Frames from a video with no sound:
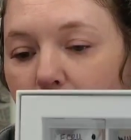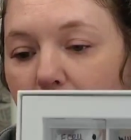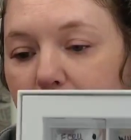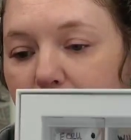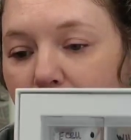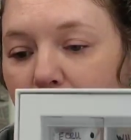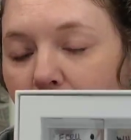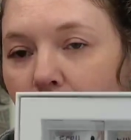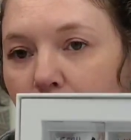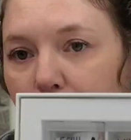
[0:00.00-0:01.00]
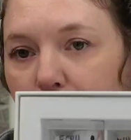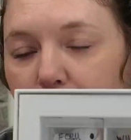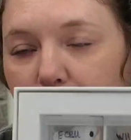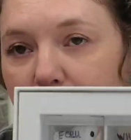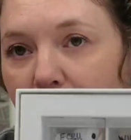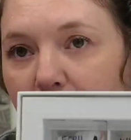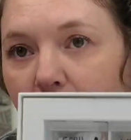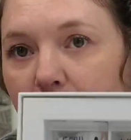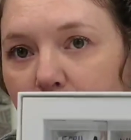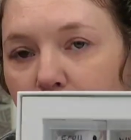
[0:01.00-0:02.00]
And that
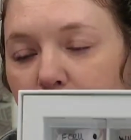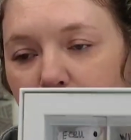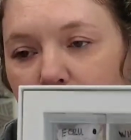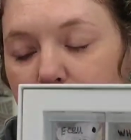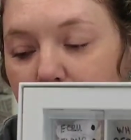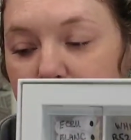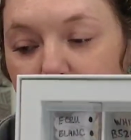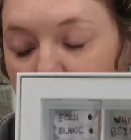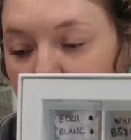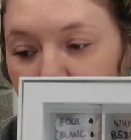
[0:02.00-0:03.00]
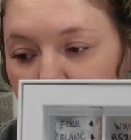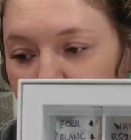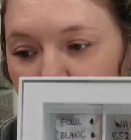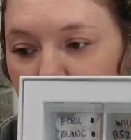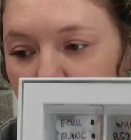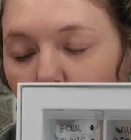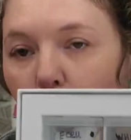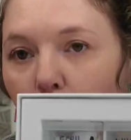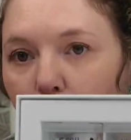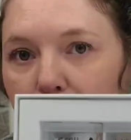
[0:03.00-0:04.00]
covered basically the
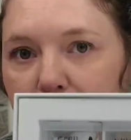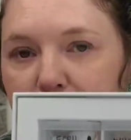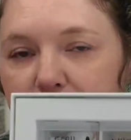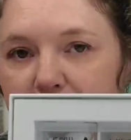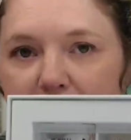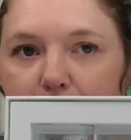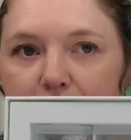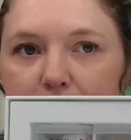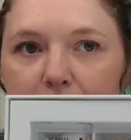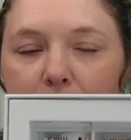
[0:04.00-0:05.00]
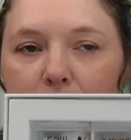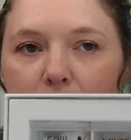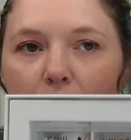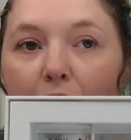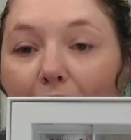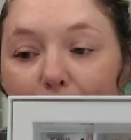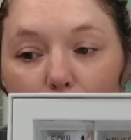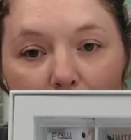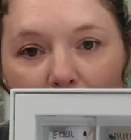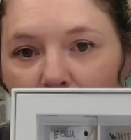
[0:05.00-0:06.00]
whole range of DMC. I
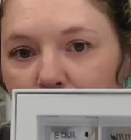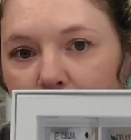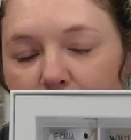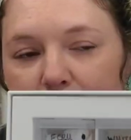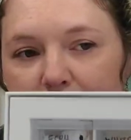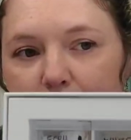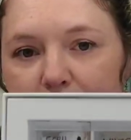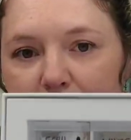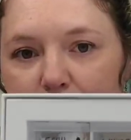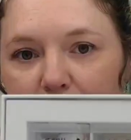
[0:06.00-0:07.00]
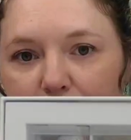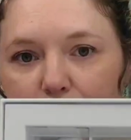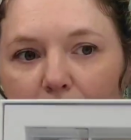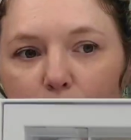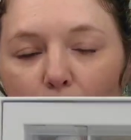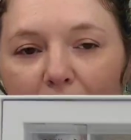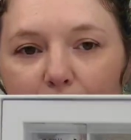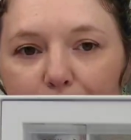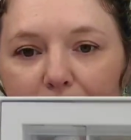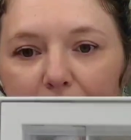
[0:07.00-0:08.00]
don't have every DMC, but I do have quite
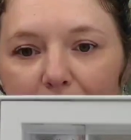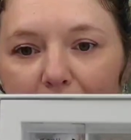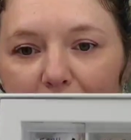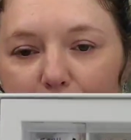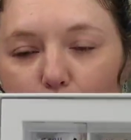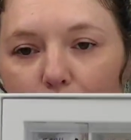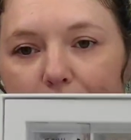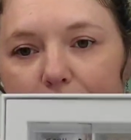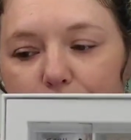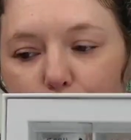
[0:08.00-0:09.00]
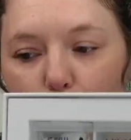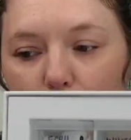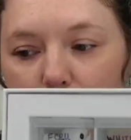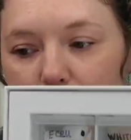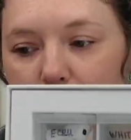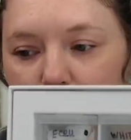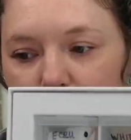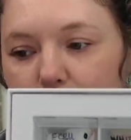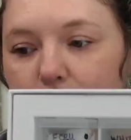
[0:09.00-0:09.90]
a bit, and I am working towards